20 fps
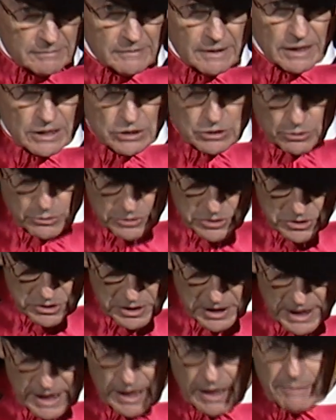as long as you
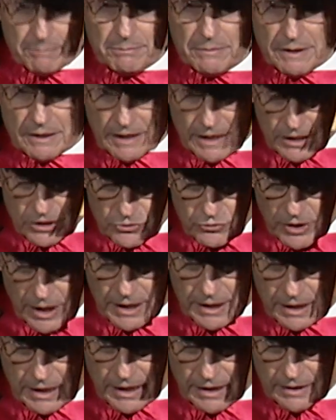get up and try
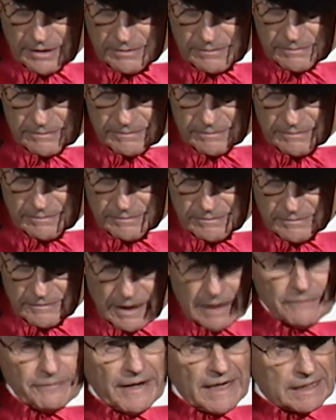again.
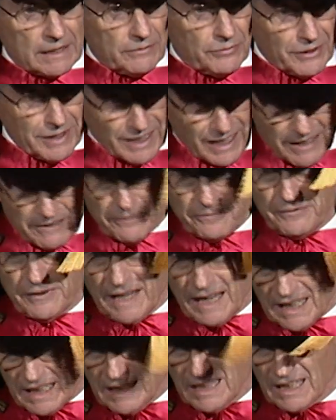In fact, if you're not
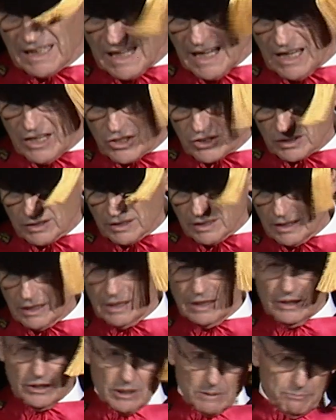failing occasionally,
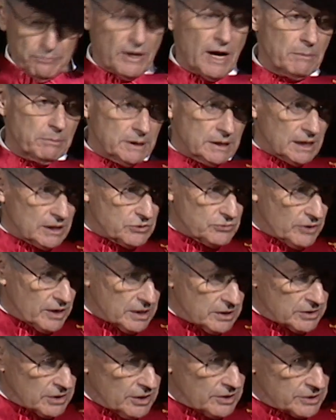you're probably not
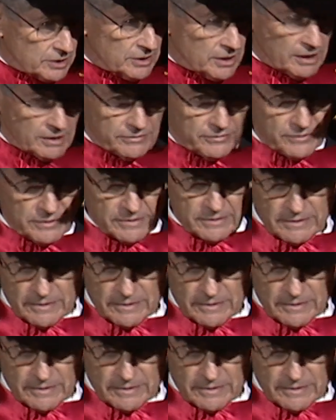trying hard enough.